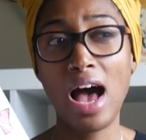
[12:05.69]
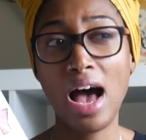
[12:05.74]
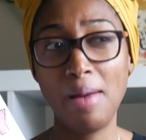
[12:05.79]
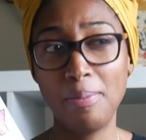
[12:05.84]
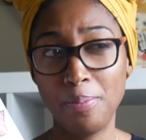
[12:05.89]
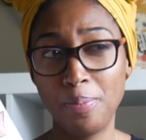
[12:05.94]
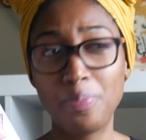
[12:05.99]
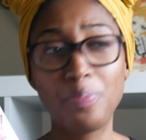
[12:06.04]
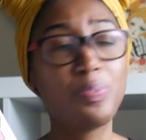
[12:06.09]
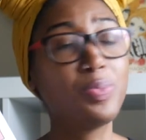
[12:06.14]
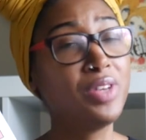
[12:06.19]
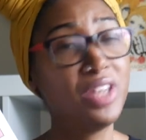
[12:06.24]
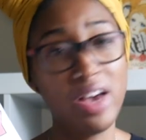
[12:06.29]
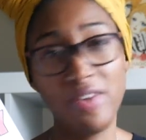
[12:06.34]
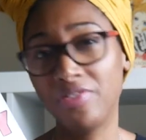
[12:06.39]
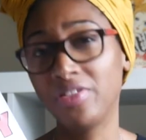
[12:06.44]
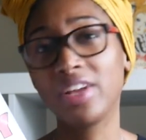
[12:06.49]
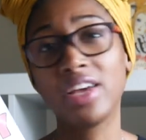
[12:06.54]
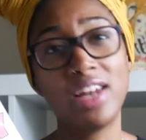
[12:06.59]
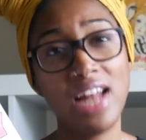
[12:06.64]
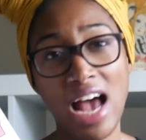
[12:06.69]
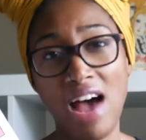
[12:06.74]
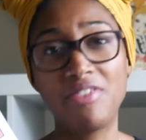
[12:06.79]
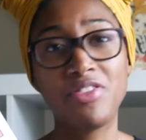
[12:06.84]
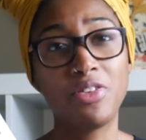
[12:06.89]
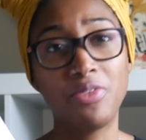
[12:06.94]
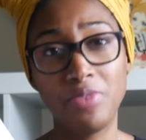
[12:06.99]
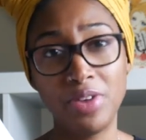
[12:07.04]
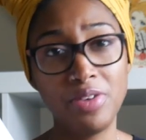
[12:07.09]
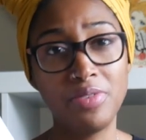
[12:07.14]
I'm definitely gonna have
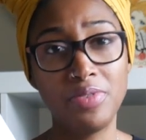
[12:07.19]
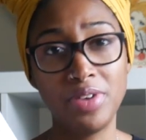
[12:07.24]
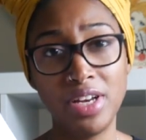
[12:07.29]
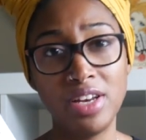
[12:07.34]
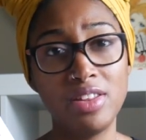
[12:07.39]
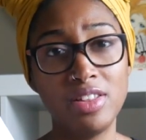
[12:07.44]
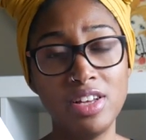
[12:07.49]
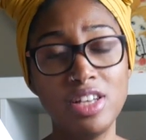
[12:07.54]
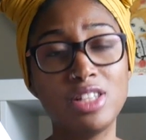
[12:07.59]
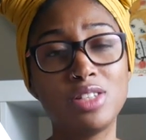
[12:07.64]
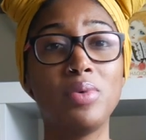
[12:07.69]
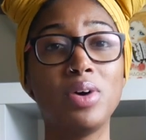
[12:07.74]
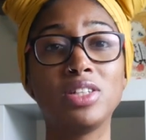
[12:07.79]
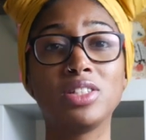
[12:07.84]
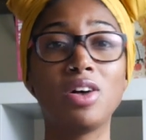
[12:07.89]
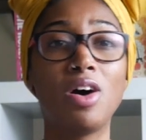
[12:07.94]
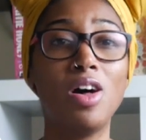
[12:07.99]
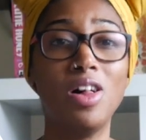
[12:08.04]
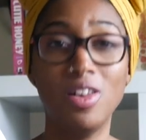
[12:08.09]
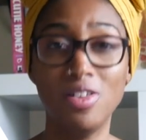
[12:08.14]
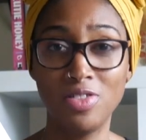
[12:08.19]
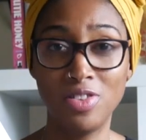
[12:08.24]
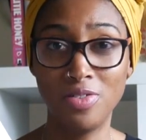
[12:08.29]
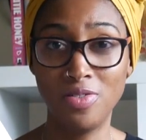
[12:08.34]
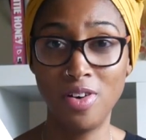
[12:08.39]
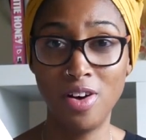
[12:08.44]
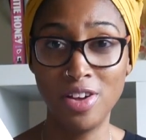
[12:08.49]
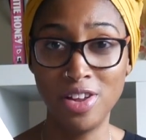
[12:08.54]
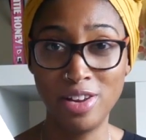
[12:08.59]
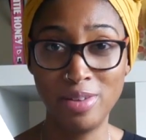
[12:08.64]
to reread this once all of the
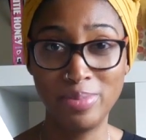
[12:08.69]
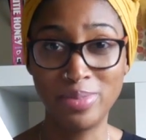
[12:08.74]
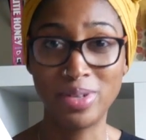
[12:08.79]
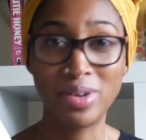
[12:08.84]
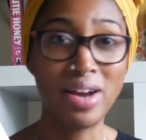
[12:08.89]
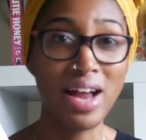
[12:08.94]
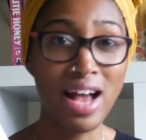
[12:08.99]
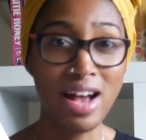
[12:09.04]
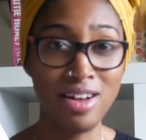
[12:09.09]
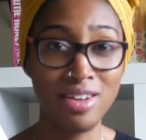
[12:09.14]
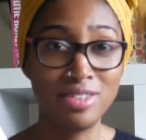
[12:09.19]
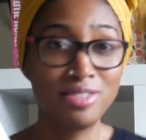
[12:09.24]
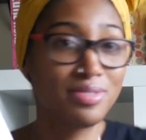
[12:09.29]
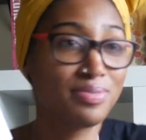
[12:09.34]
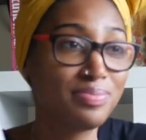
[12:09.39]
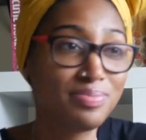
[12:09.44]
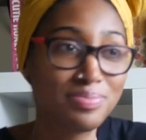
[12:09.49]
volumes are out,